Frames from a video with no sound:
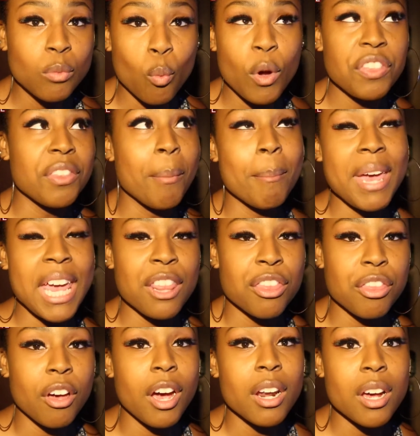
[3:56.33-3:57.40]
what the main
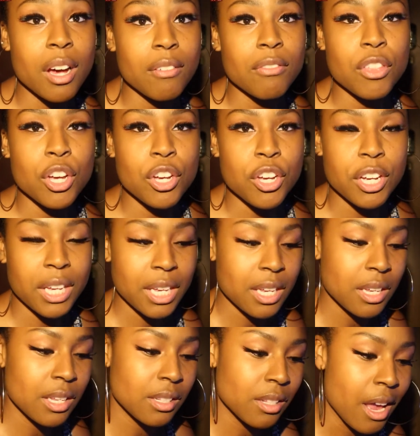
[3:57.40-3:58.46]
thought of the hook
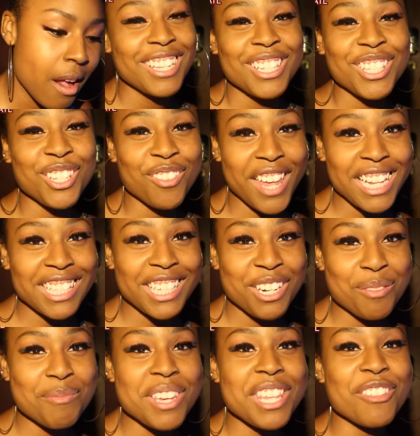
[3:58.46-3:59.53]
is. So that's
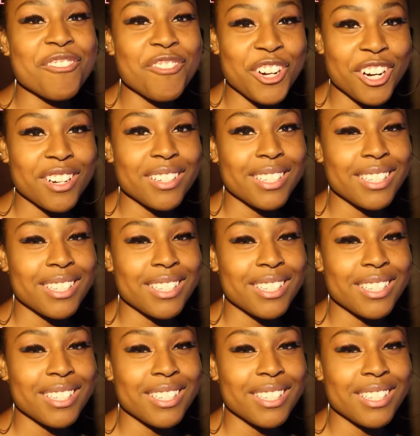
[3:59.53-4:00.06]
going to be the verse,